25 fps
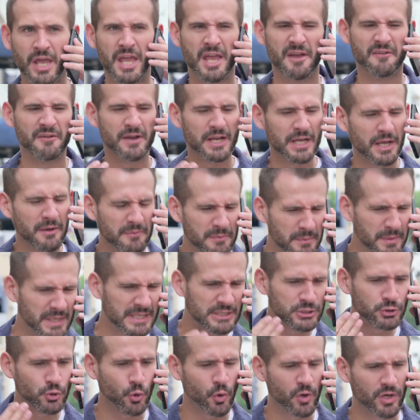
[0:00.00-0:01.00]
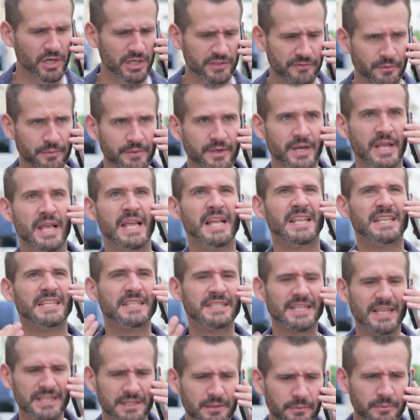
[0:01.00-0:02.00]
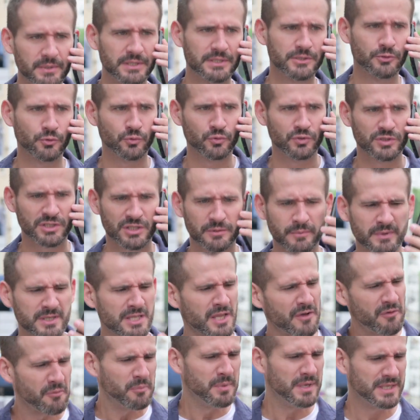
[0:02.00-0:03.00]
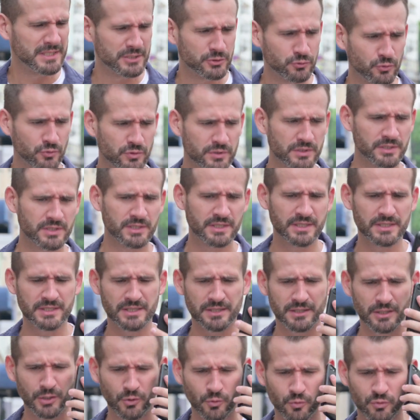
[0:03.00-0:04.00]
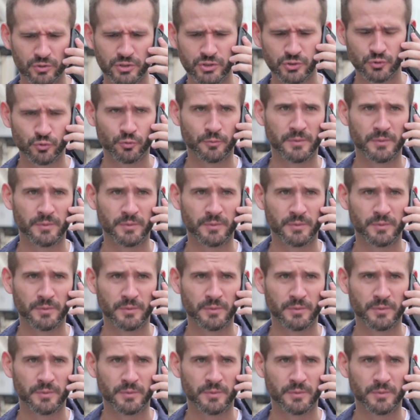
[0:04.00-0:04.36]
out at somebody, or I want to create a negative experience